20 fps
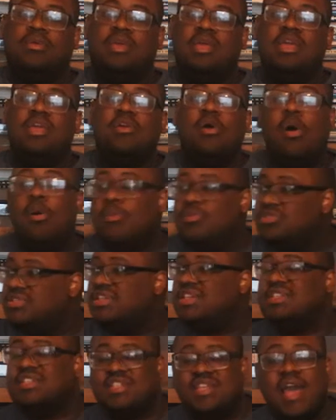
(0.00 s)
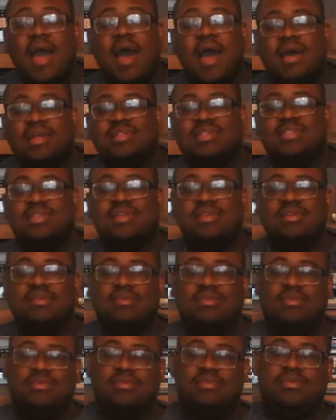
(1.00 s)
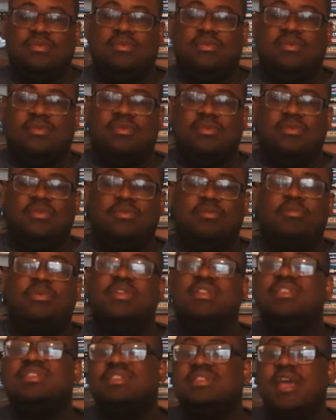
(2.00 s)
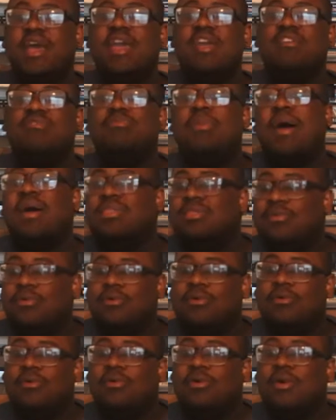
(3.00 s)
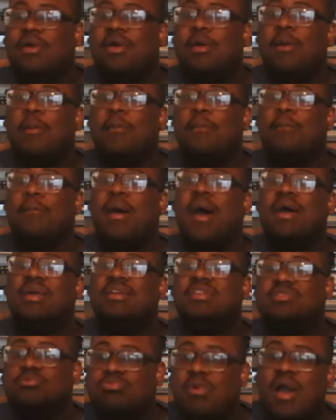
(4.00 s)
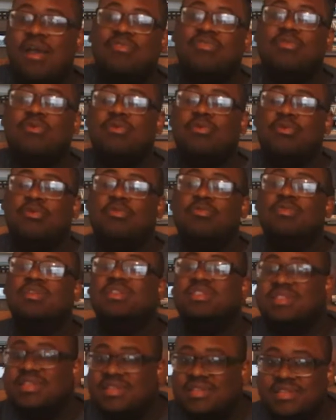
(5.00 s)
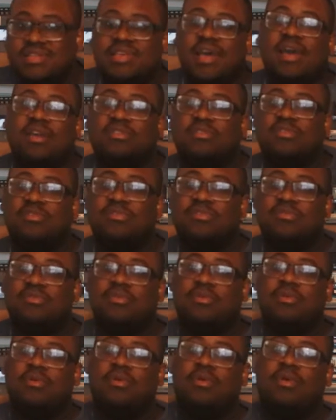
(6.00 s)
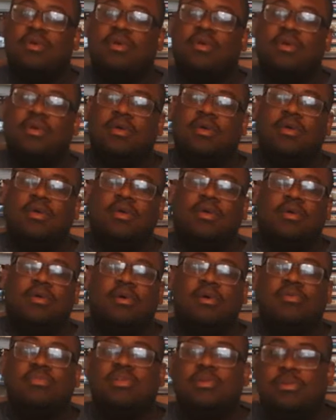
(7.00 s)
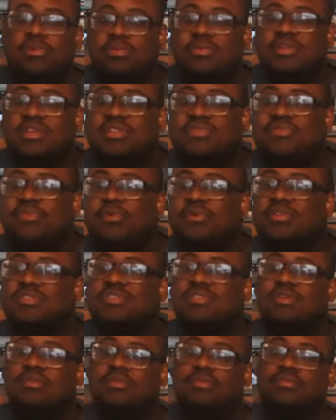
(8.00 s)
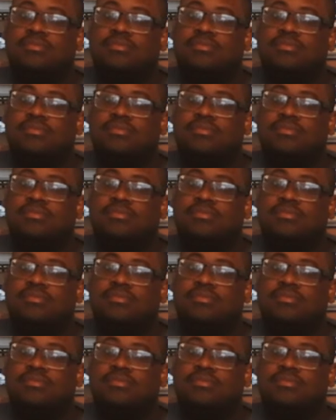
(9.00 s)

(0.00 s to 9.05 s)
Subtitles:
He almost gets got, but is saved by his wife, who is a detective on the police force.